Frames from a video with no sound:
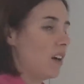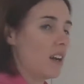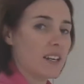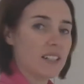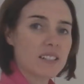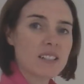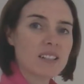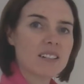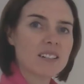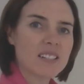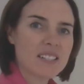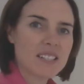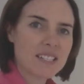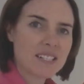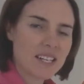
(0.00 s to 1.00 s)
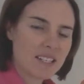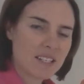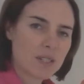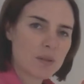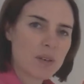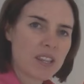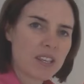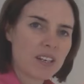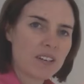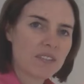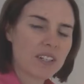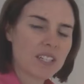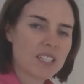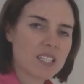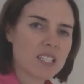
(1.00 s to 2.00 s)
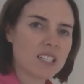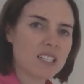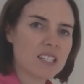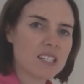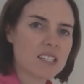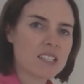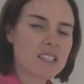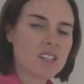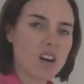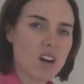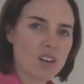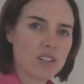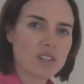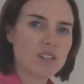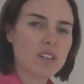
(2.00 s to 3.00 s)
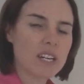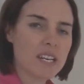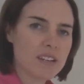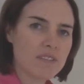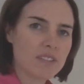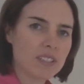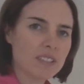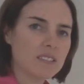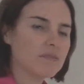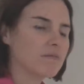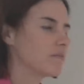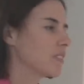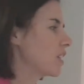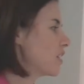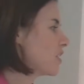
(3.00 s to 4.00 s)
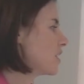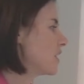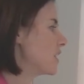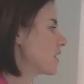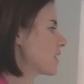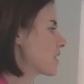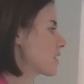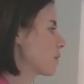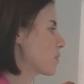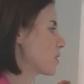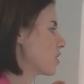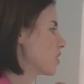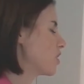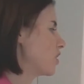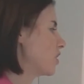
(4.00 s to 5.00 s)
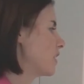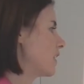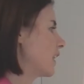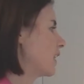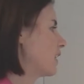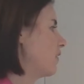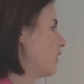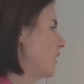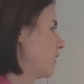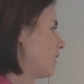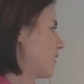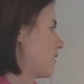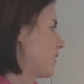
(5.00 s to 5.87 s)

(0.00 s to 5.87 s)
Right, to test whether a function is odd or even, you need to substitute negative x.